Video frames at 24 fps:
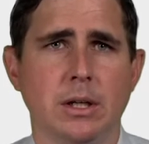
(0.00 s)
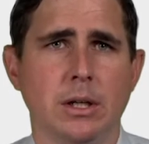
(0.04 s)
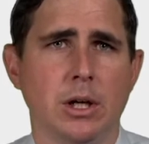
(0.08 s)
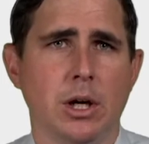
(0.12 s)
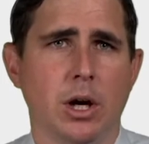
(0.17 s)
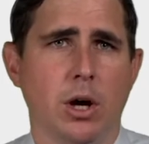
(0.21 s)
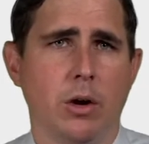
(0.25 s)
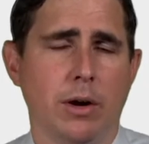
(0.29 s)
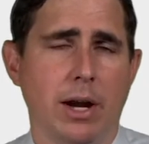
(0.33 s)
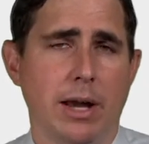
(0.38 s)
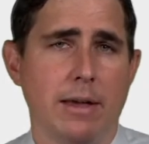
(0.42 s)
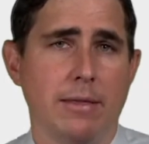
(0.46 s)

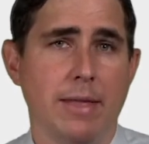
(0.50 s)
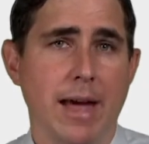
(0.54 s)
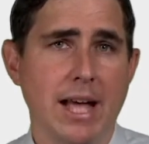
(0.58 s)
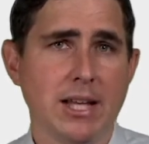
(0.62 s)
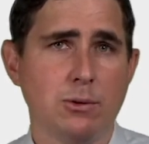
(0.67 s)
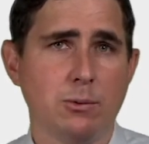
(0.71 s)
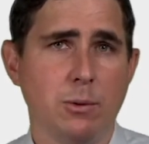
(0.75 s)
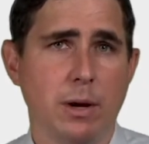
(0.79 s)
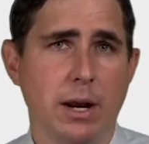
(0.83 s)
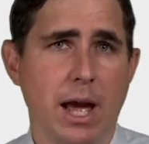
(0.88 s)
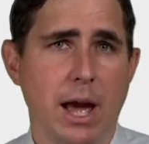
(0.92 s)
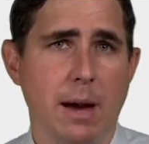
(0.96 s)
Okay, that's
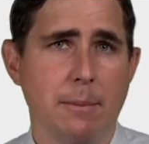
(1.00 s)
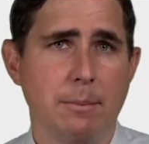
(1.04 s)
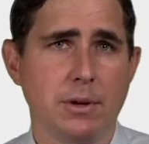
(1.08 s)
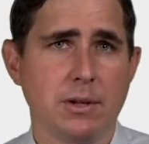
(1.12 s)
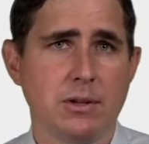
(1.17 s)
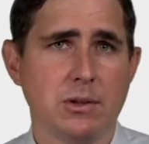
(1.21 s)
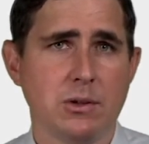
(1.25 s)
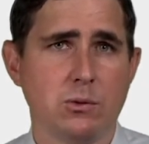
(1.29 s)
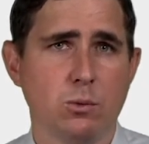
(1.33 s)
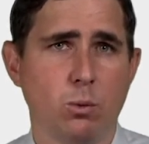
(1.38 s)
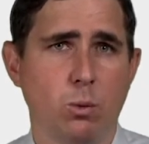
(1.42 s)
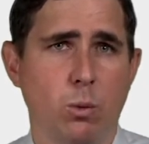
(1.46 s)
what
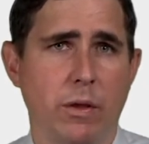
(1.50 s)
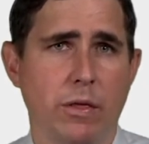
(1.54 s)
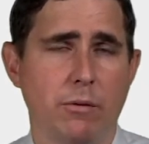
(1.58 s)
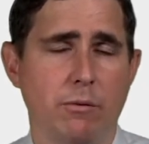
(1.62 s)
happens when the